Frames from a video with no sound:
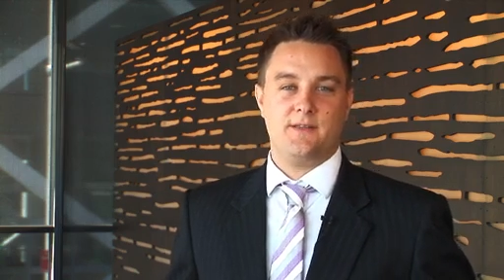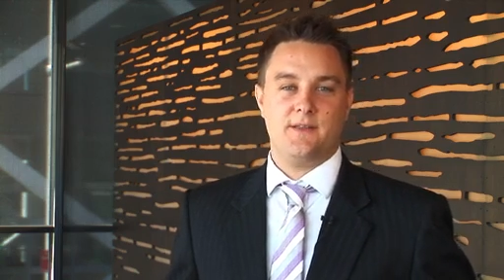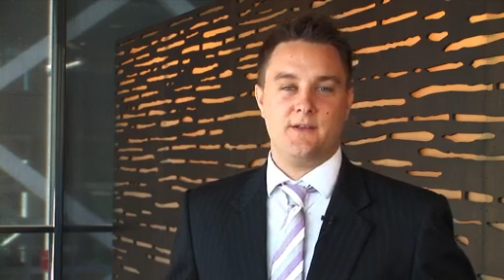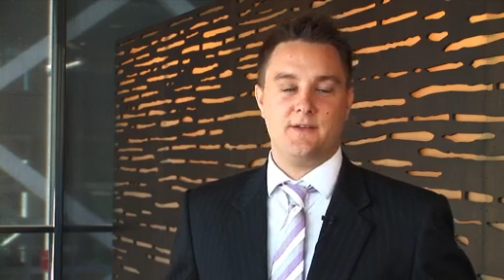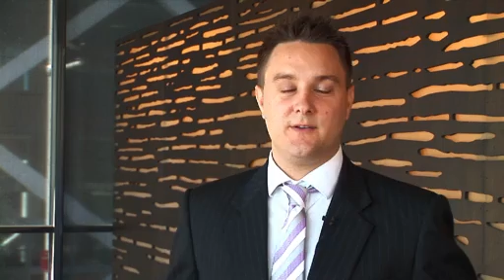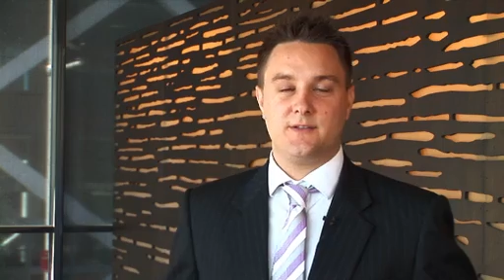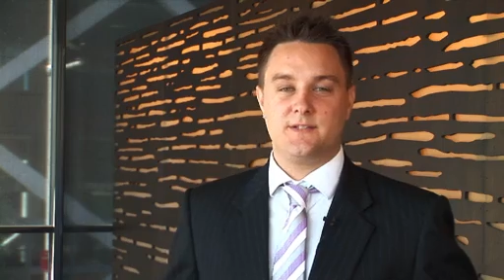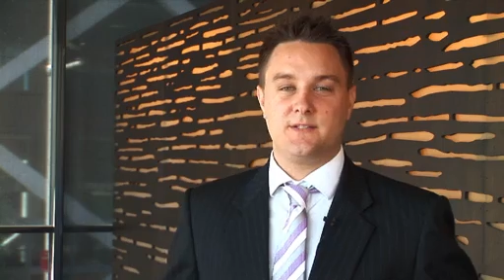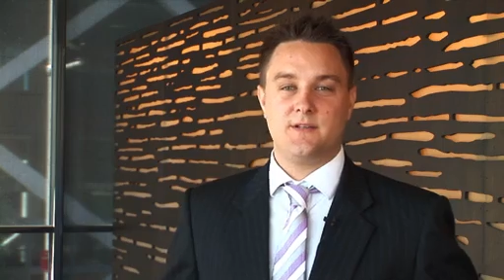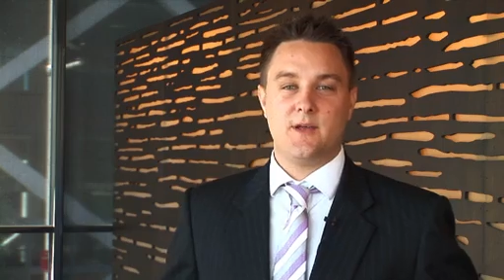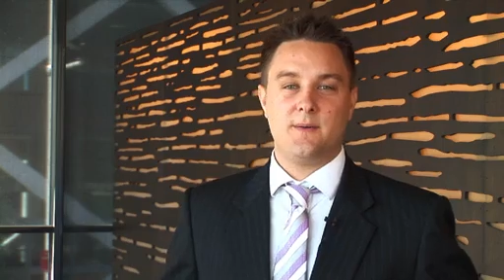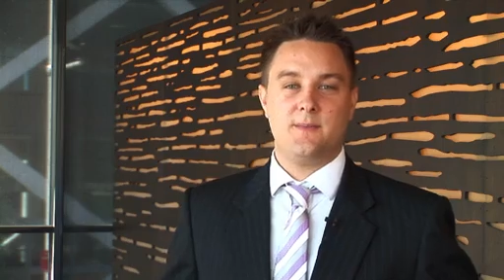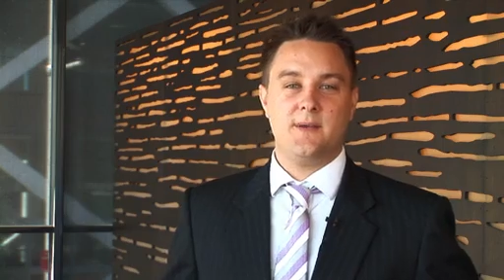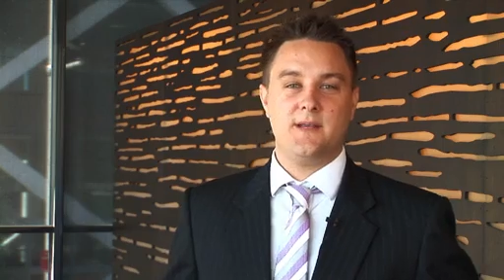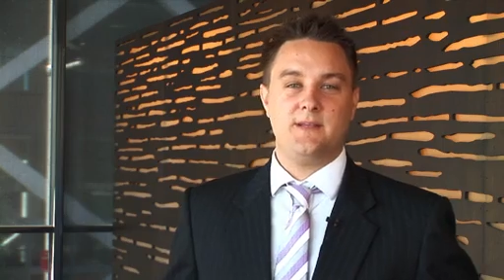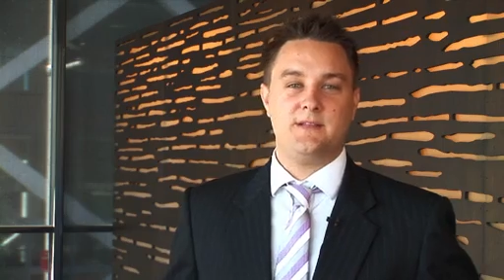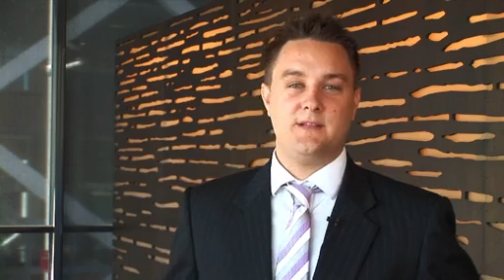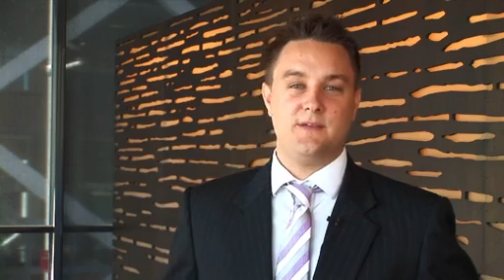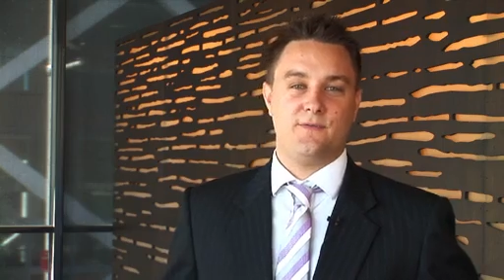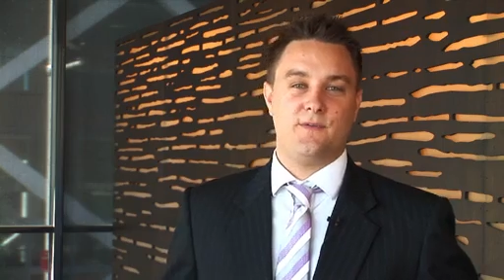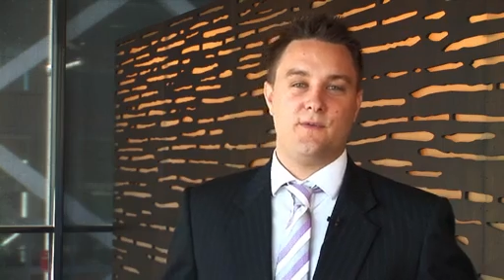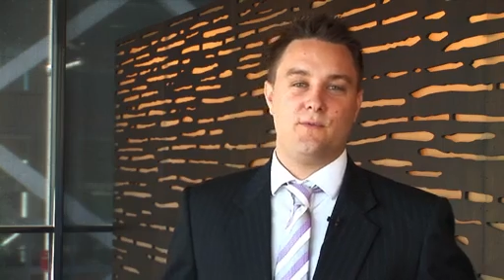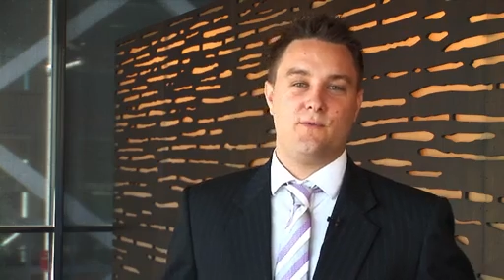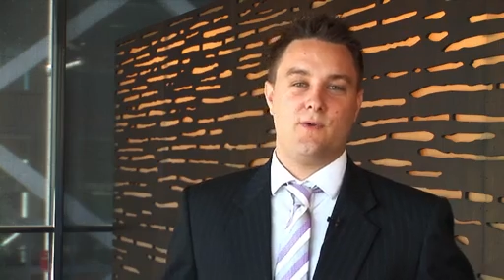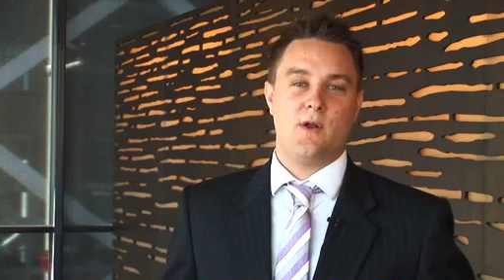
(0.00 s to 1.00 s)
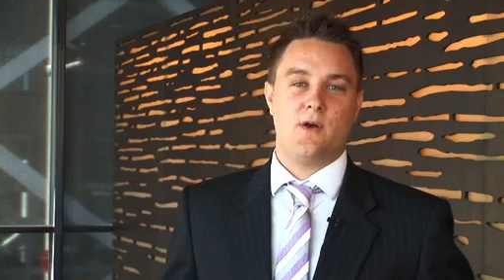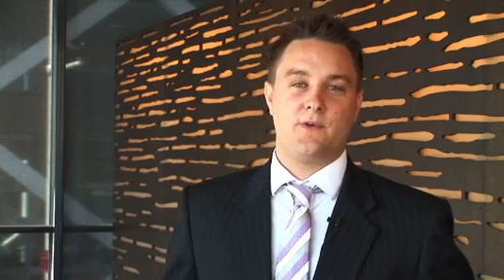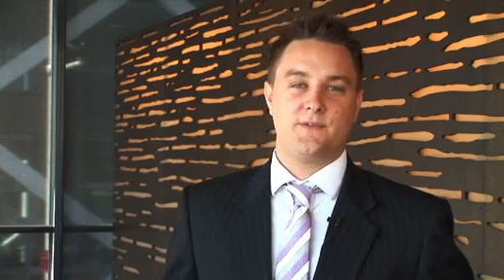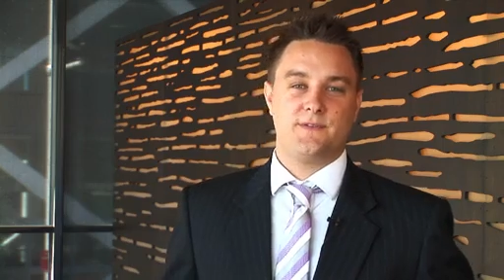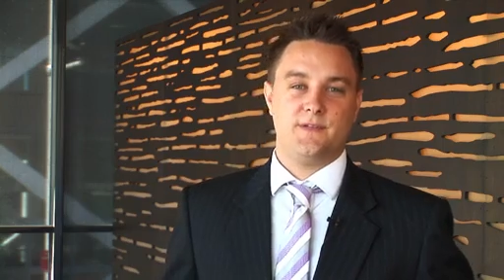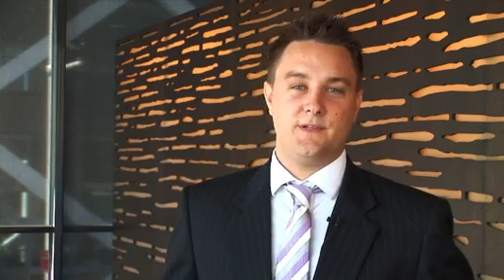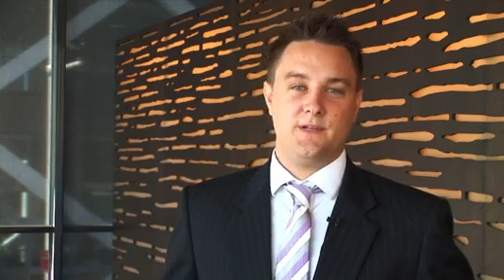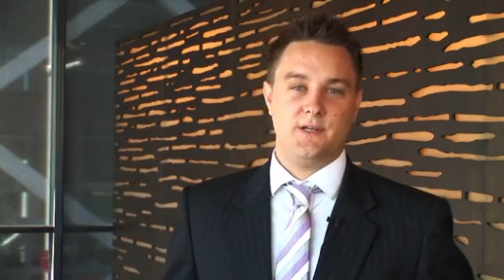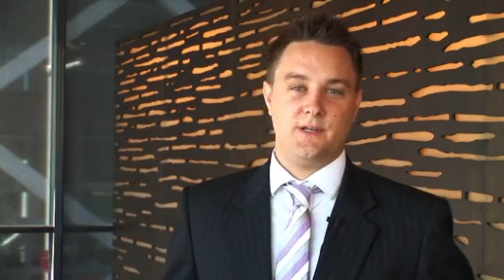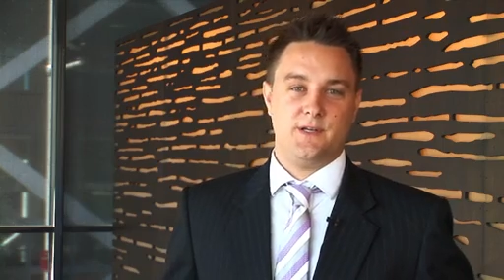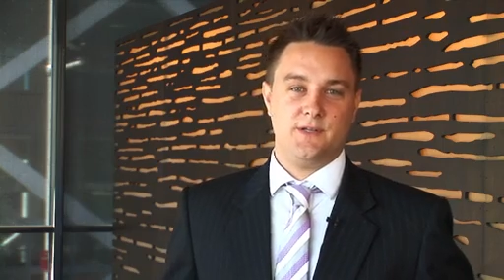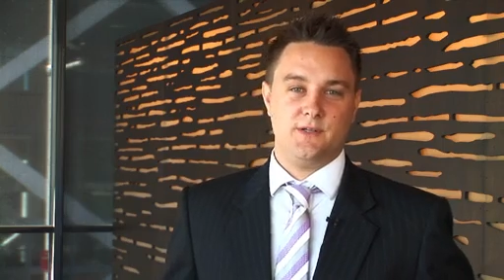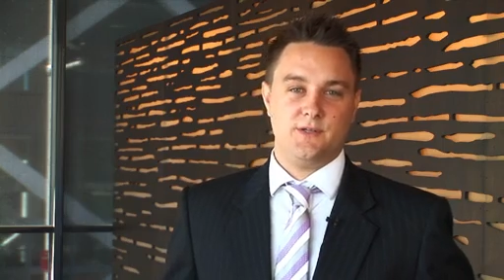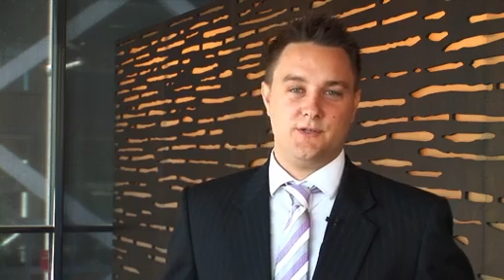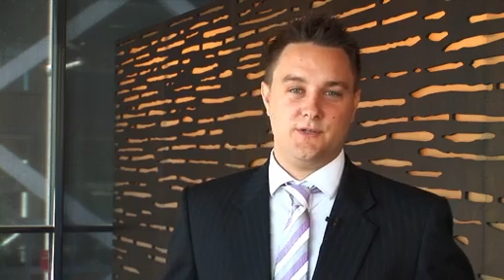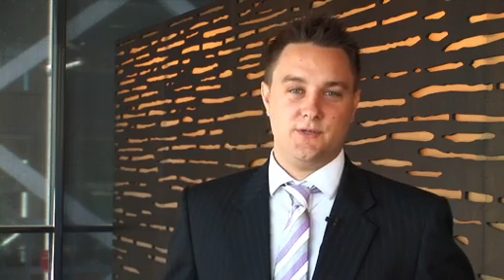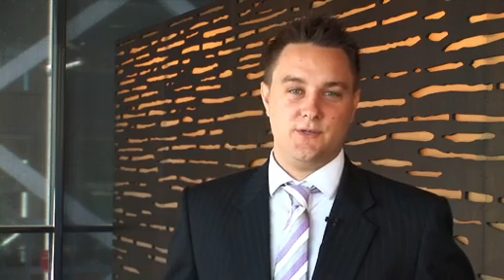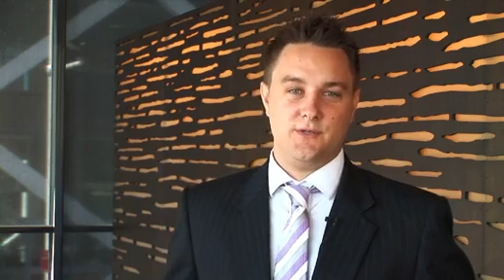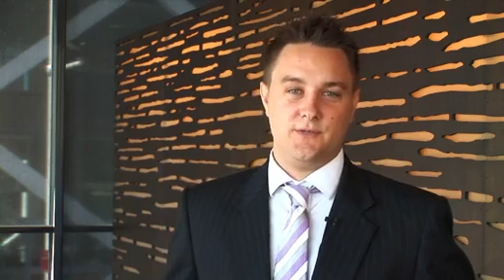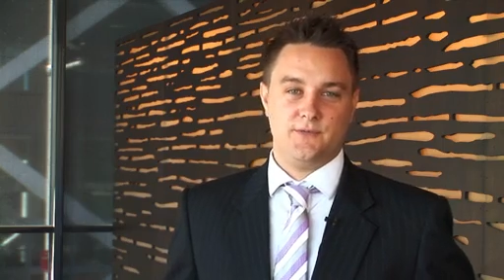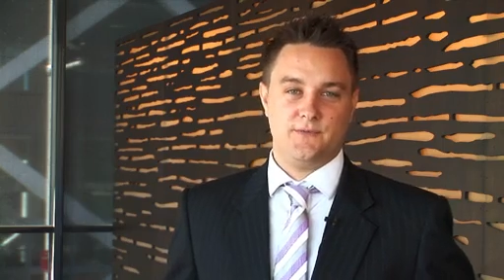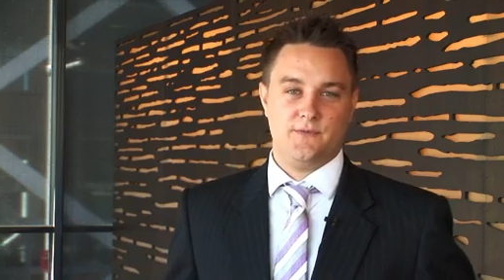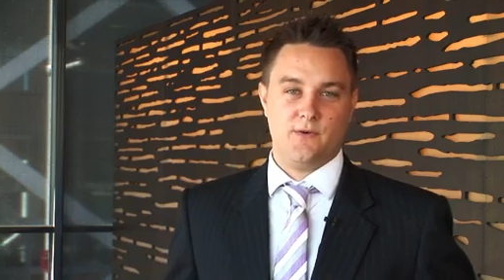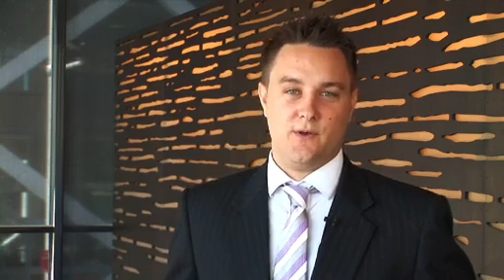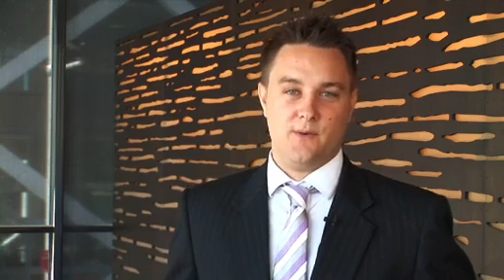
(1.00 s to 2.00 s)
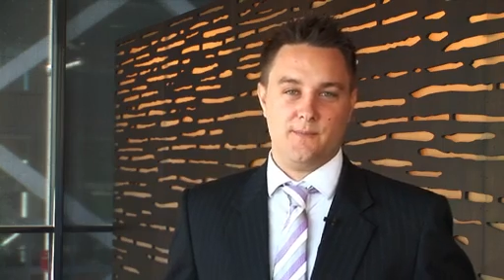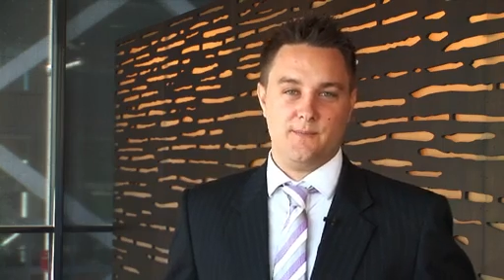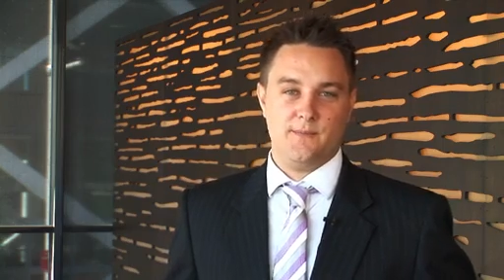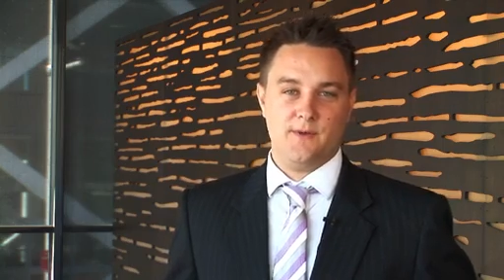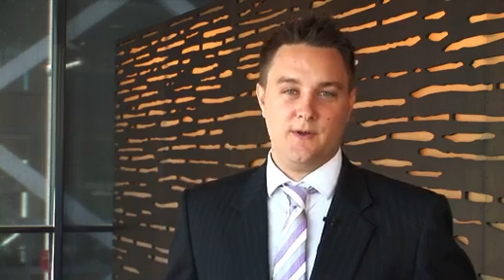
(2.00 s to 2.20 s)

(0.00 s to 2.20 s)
there are so many different roles that you can choose from.